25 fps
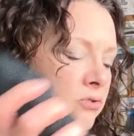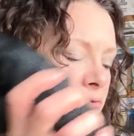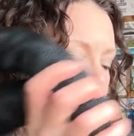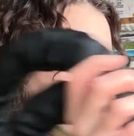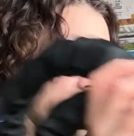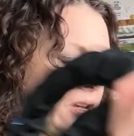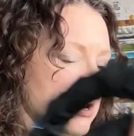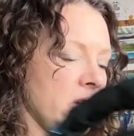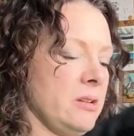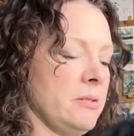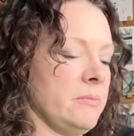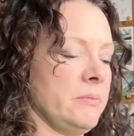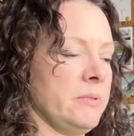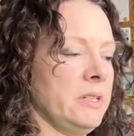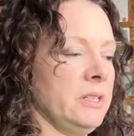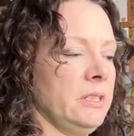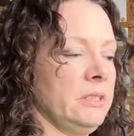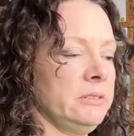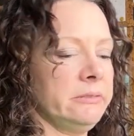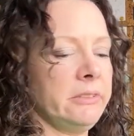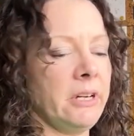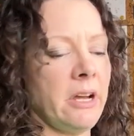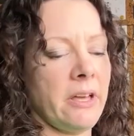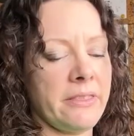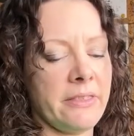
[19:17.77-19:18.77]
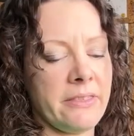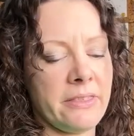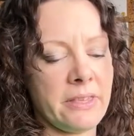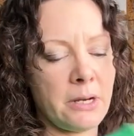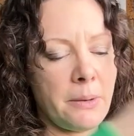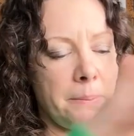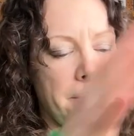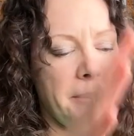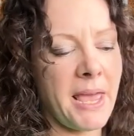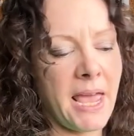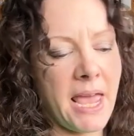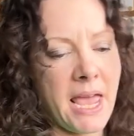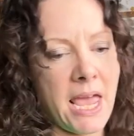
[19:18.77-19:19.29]
rope rather than a
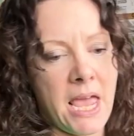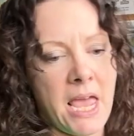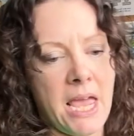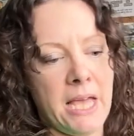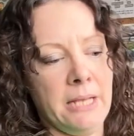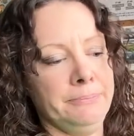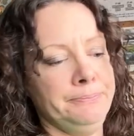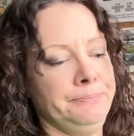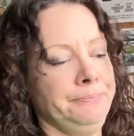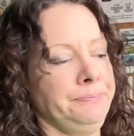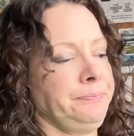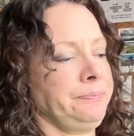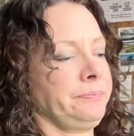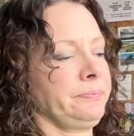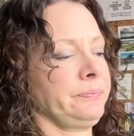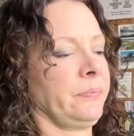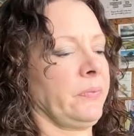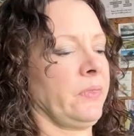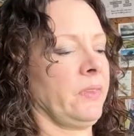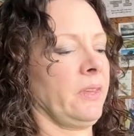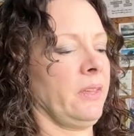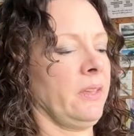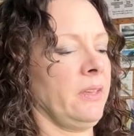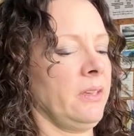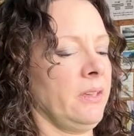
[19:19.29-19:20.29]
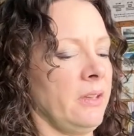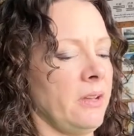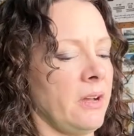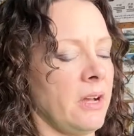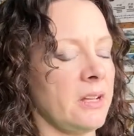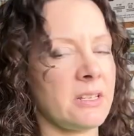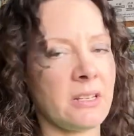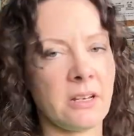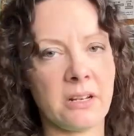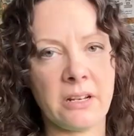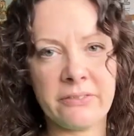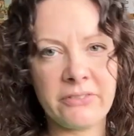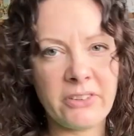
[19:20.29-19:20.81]
pair. I
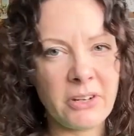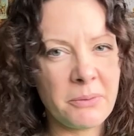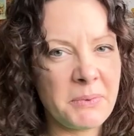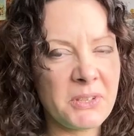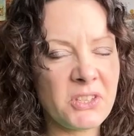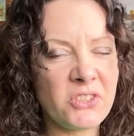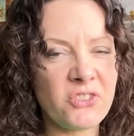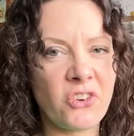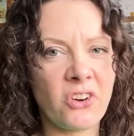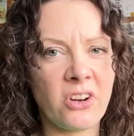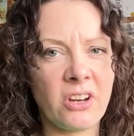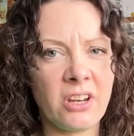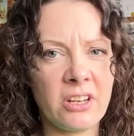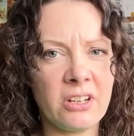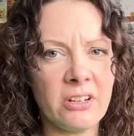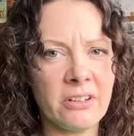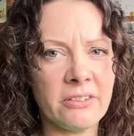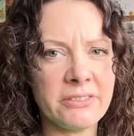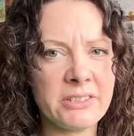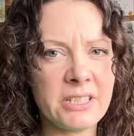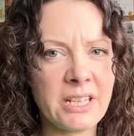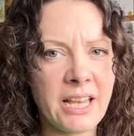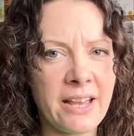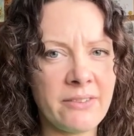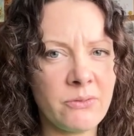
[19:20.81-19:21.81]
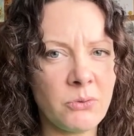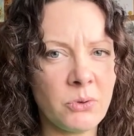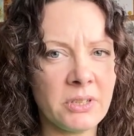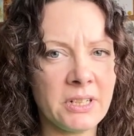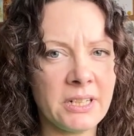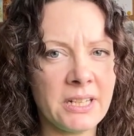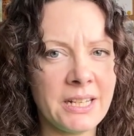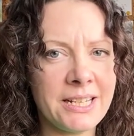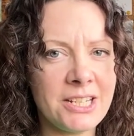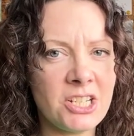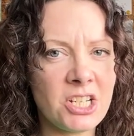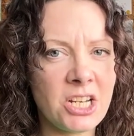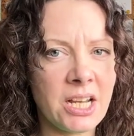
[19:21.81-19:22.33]
don't know if I'd be strong enough to have one
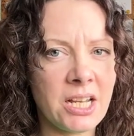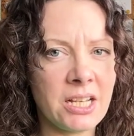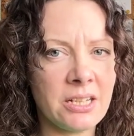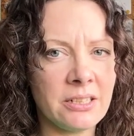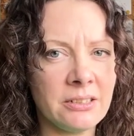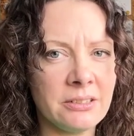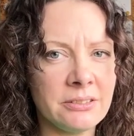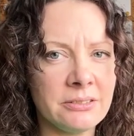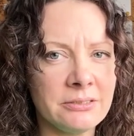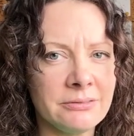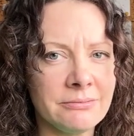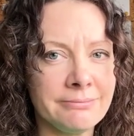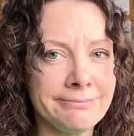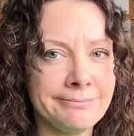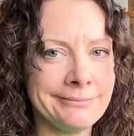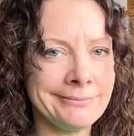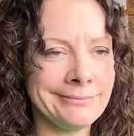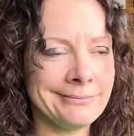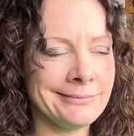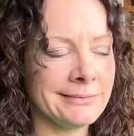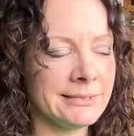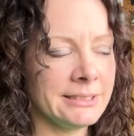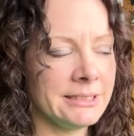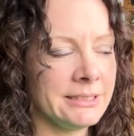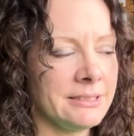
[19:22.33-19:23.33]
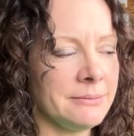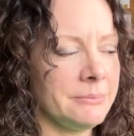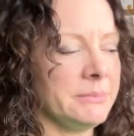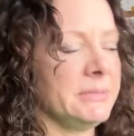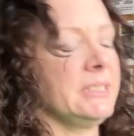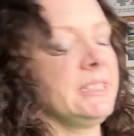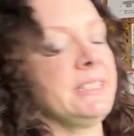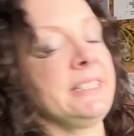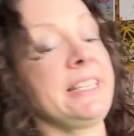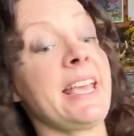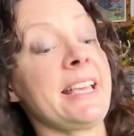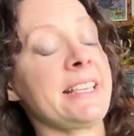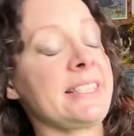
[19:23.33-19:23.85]
in each hand.
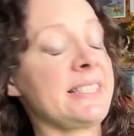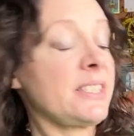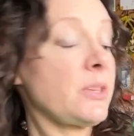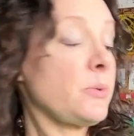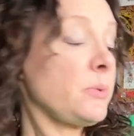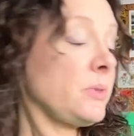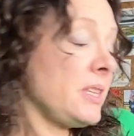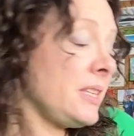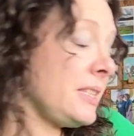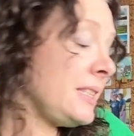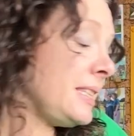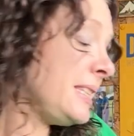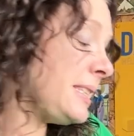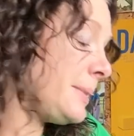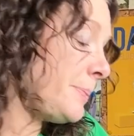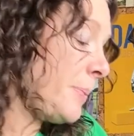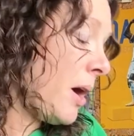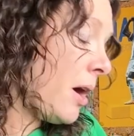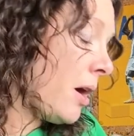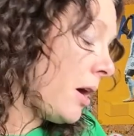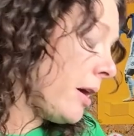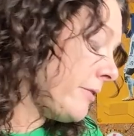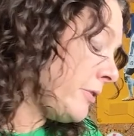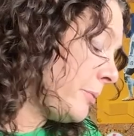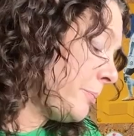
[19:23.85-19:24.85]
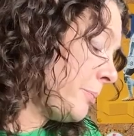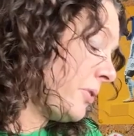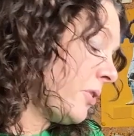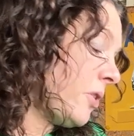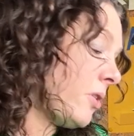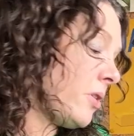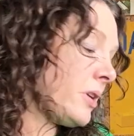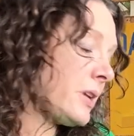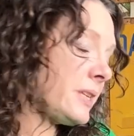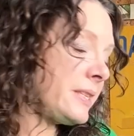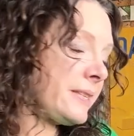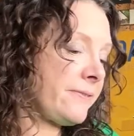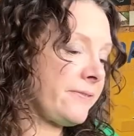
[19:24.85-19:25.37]
But yes, so this is part of a
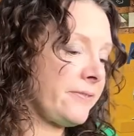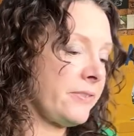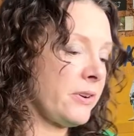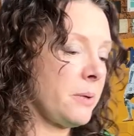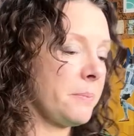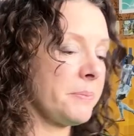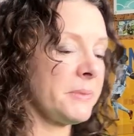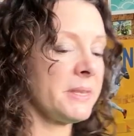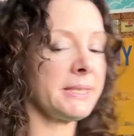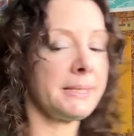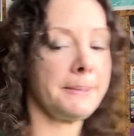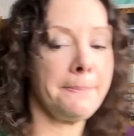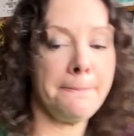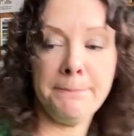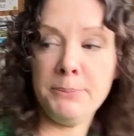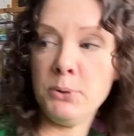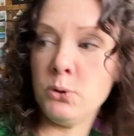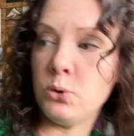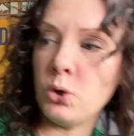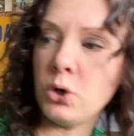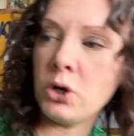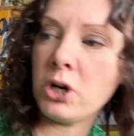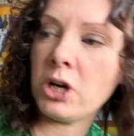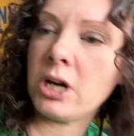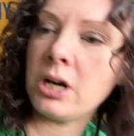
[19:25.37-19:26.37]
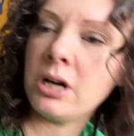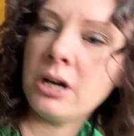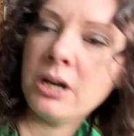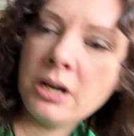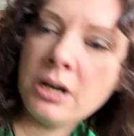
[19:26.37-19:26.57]
prize from, there's a book